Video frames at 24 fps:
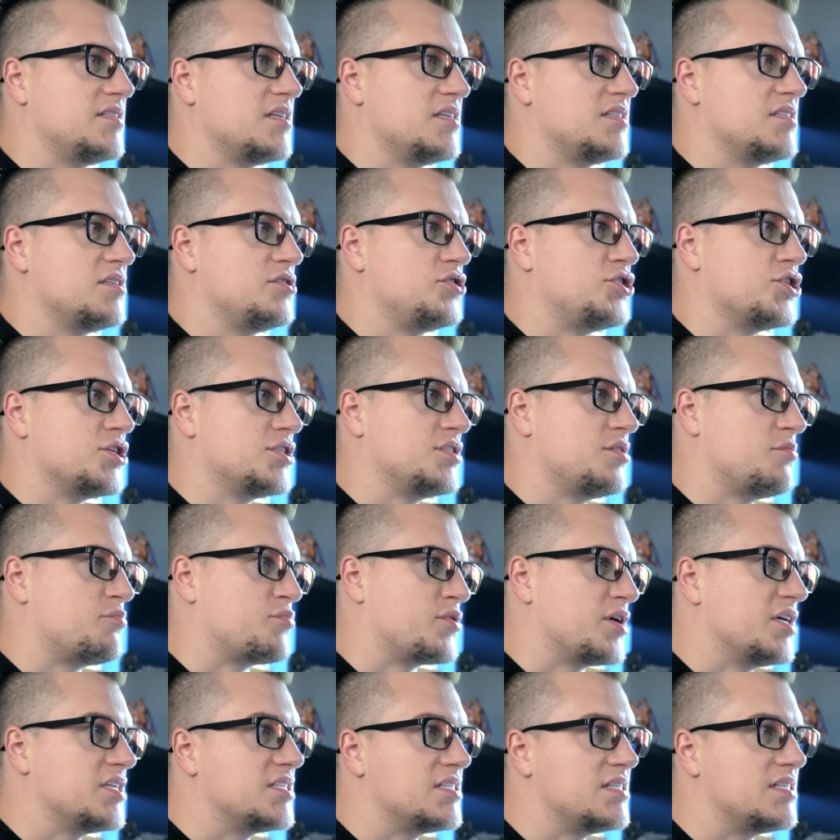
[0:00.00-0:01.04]
isn't just a
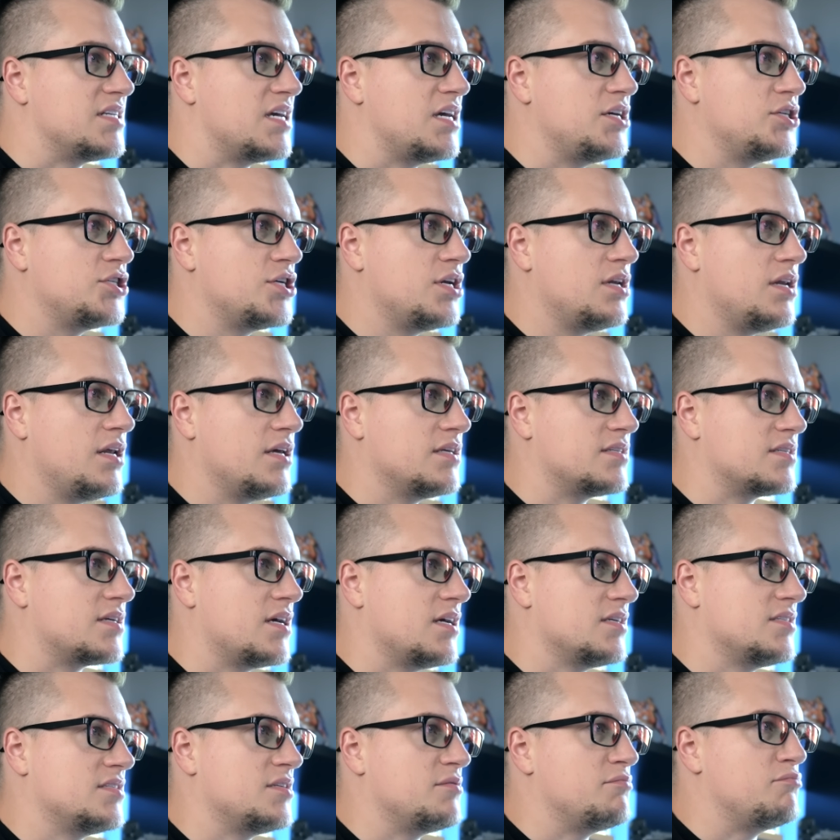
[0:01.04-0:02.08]
presentation, it's
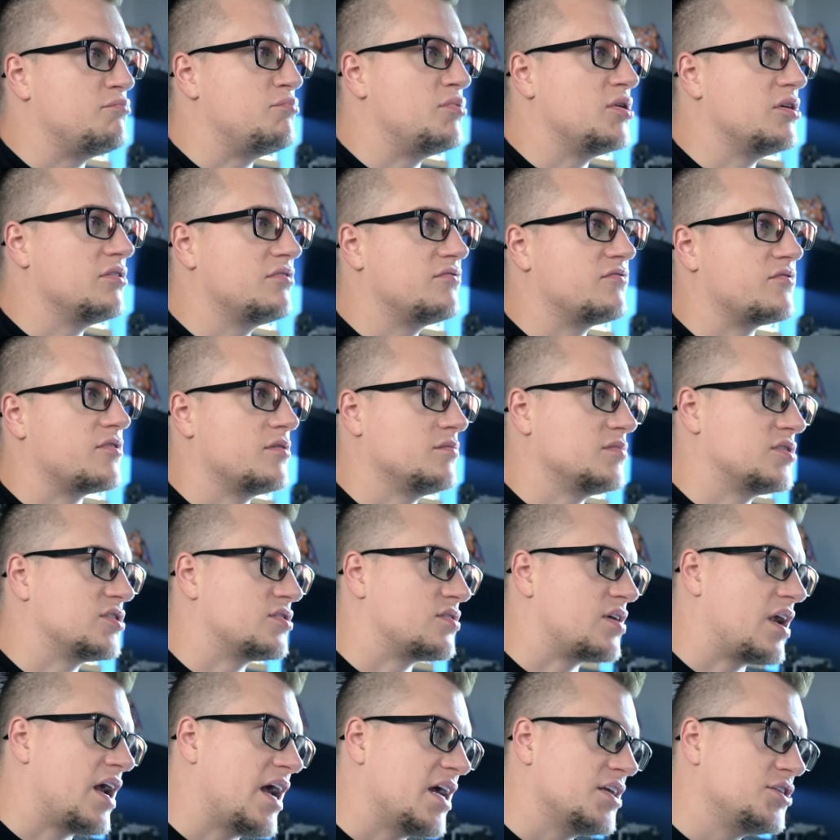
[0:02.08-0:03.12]
custom built from
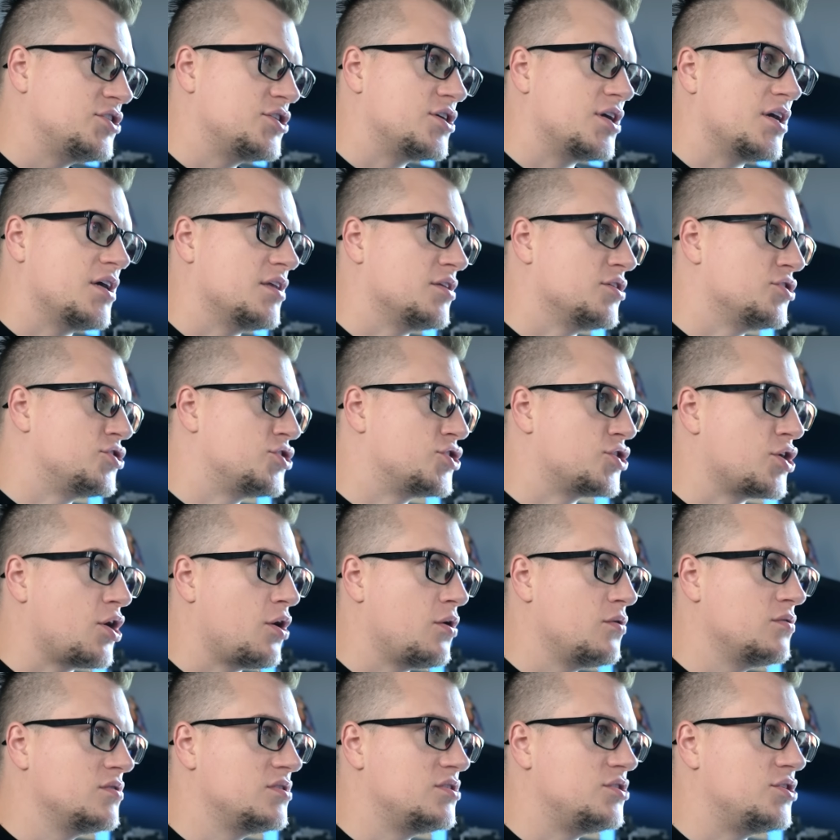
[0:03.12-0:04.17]
scratch, and it
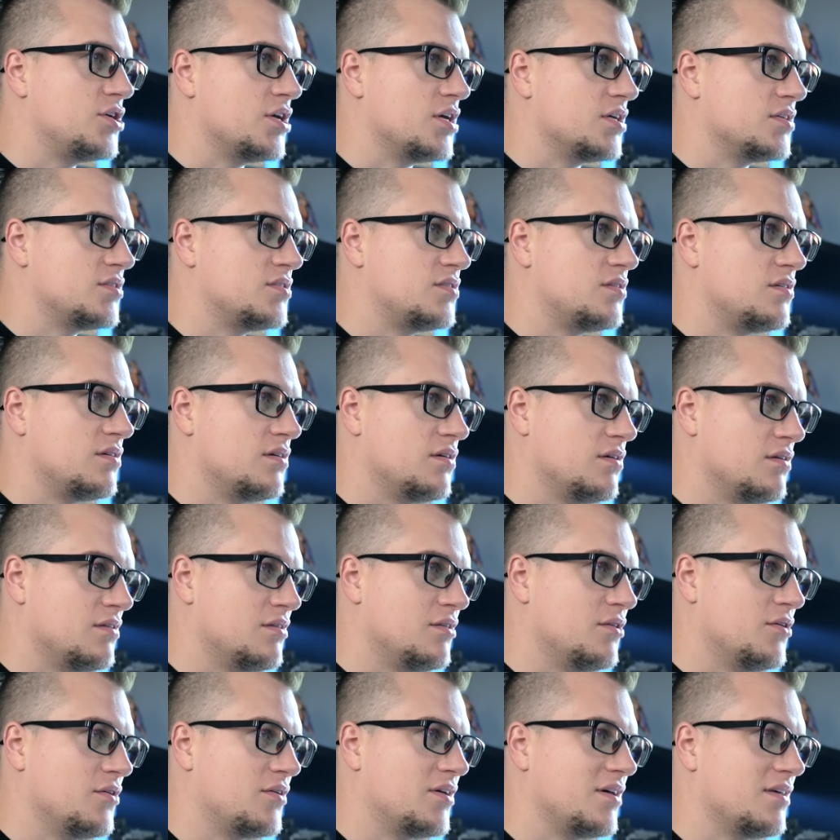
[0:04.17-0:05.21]
shows. Just
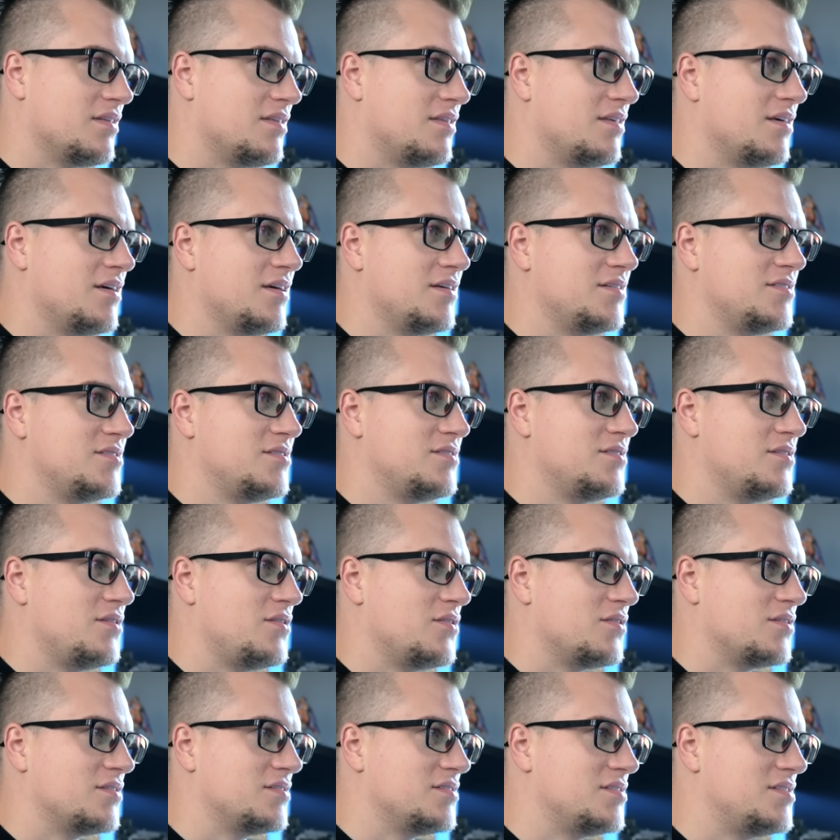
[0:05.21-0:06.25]
look at this.
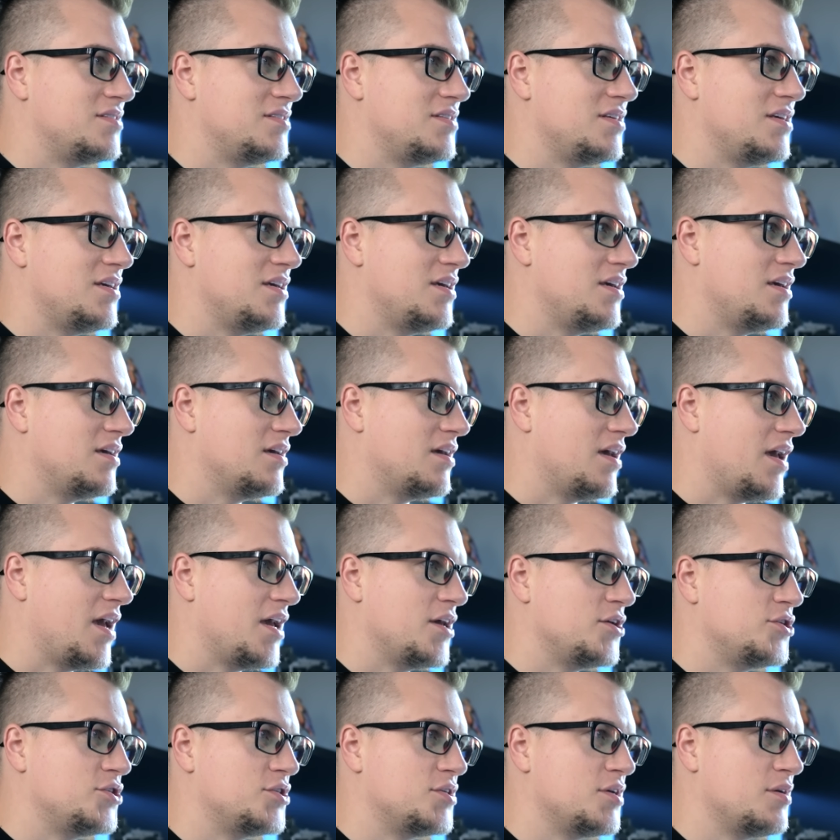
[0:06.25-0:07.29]
You can see
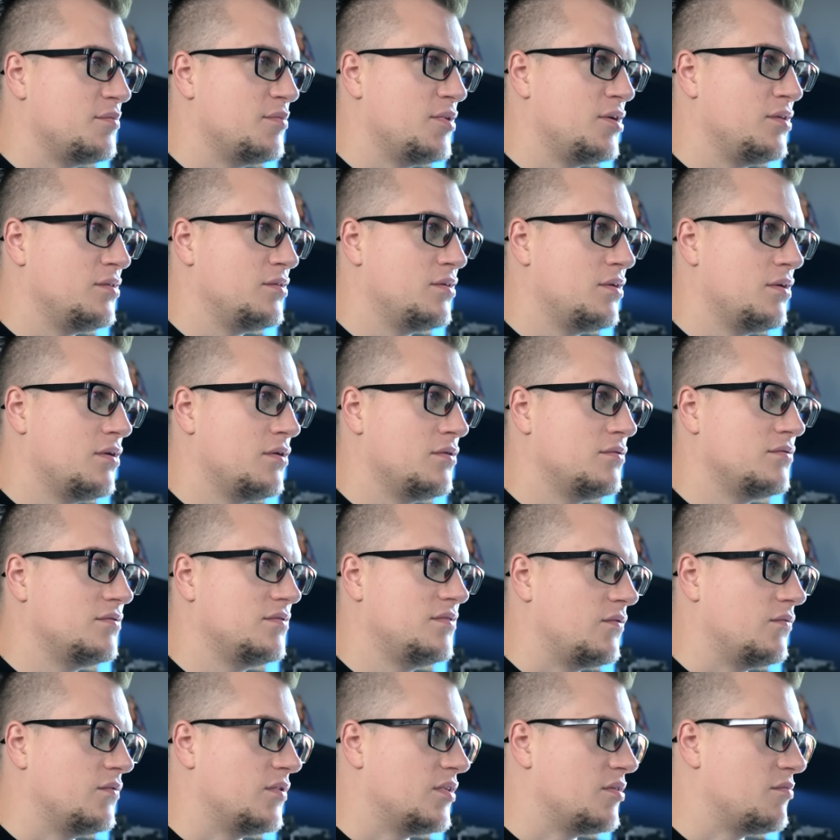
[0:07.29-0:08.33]
HTML
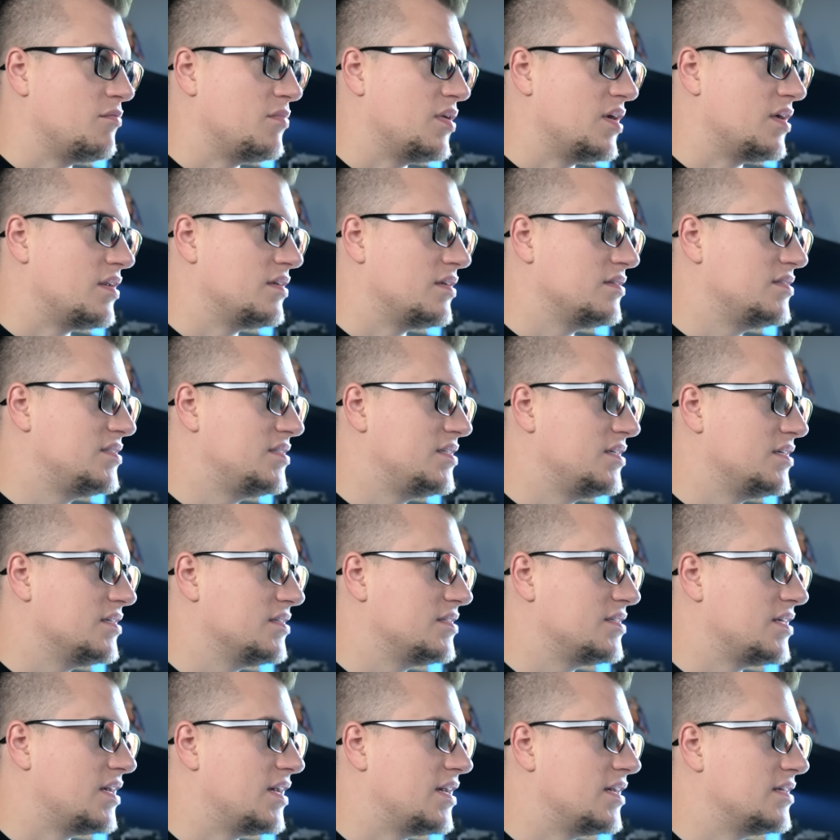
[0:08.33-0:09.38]
code with embedded
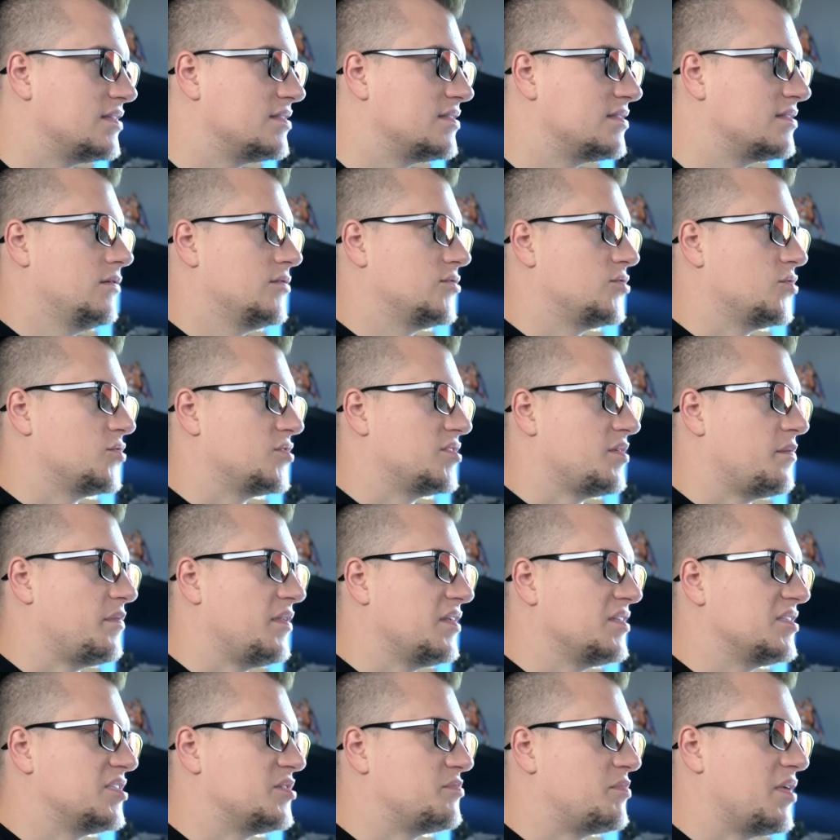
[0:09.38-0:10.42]
CSS. So
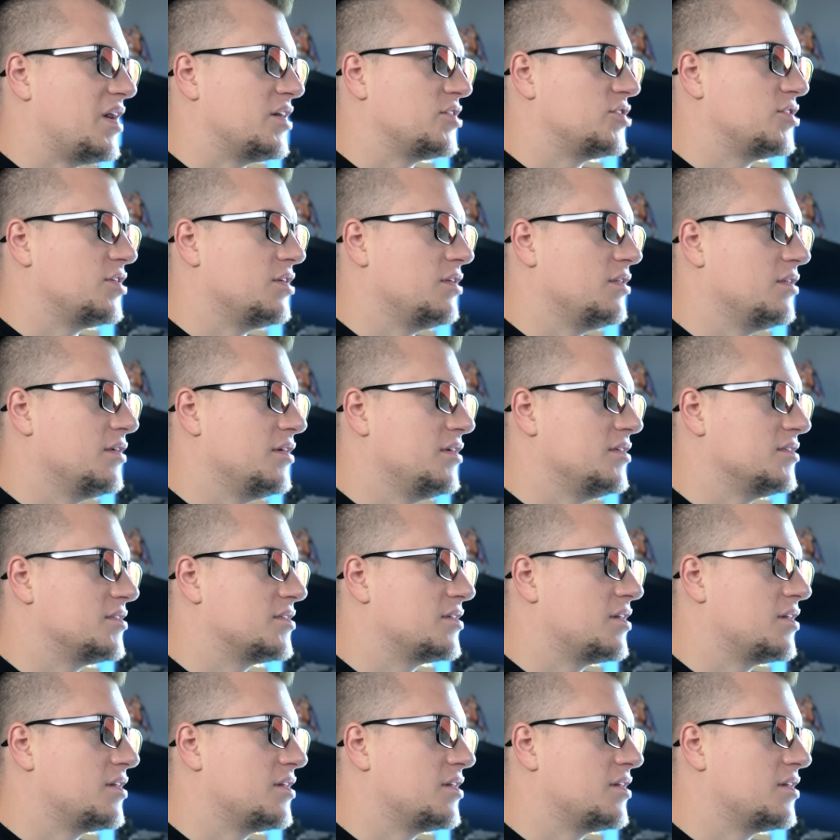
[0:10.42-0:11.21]
something special is